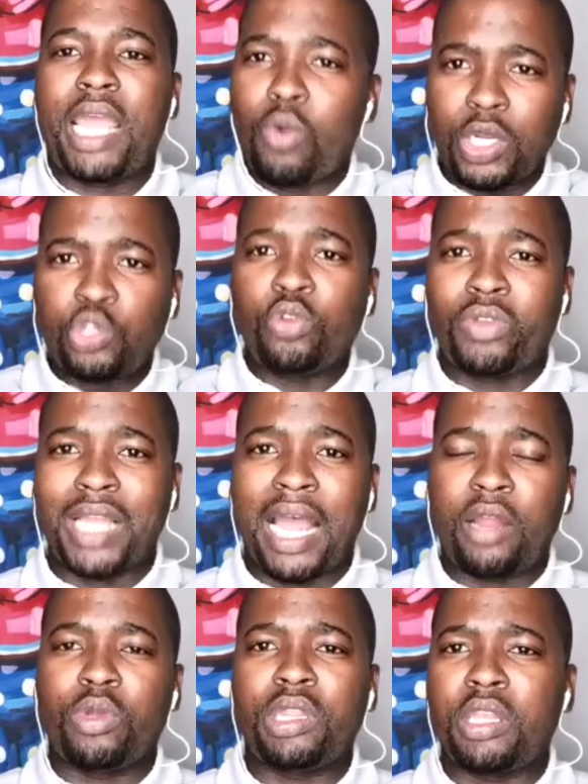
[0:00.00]
Like what you've
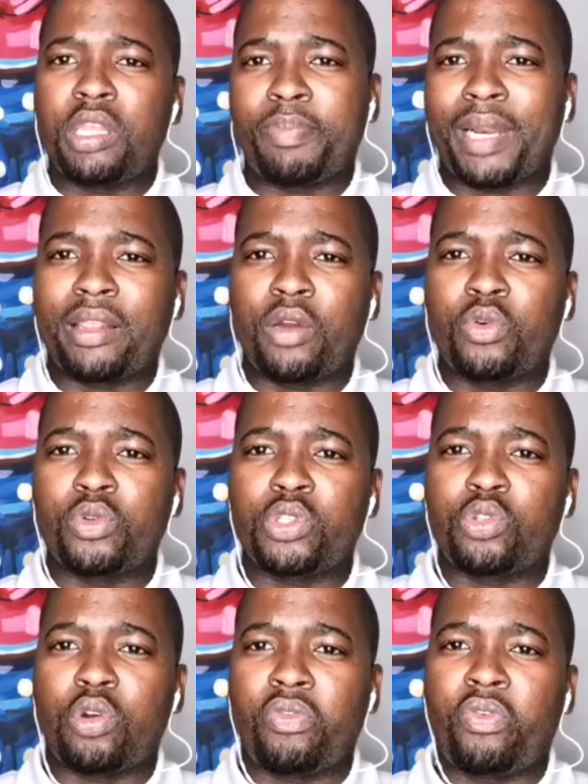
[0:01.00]
done with the Brotherhood
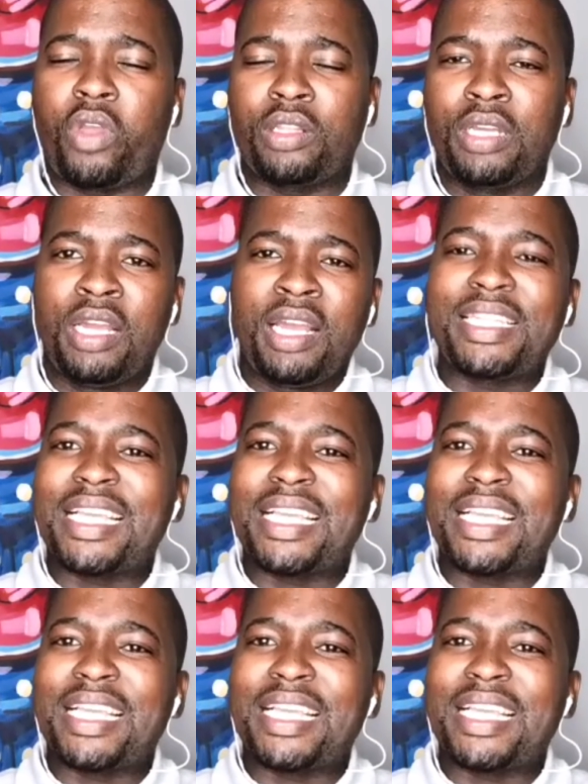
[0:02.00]
Stokvel.